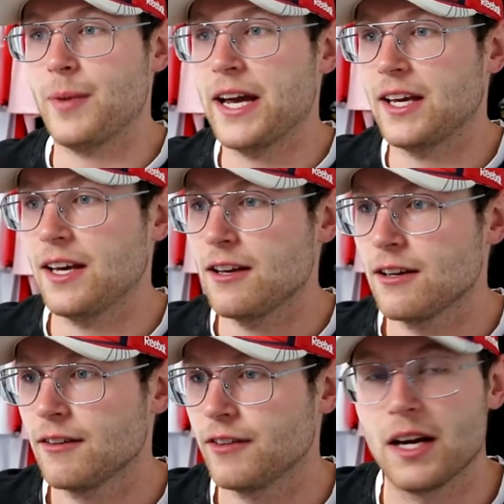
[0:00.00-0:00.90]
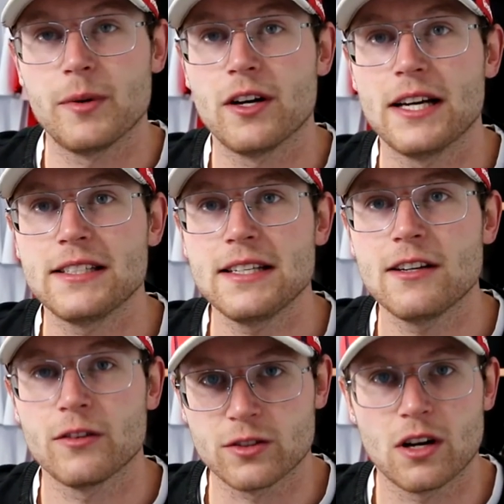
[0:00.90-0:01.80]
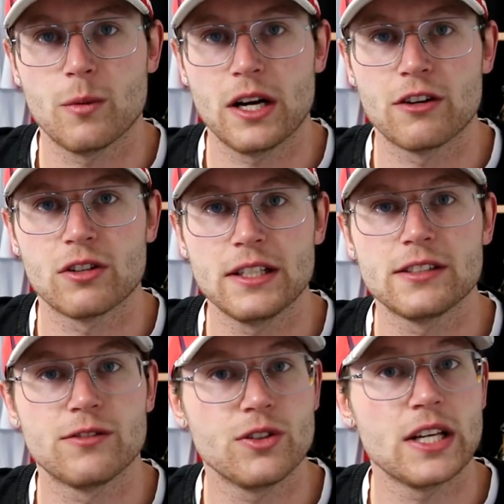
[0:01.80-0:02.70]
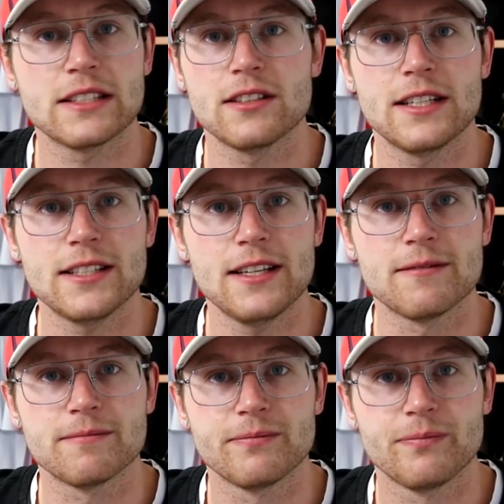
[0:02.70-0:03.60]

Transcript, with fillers: be back here for number ninety on the top one hundred list of two thousand nineteen.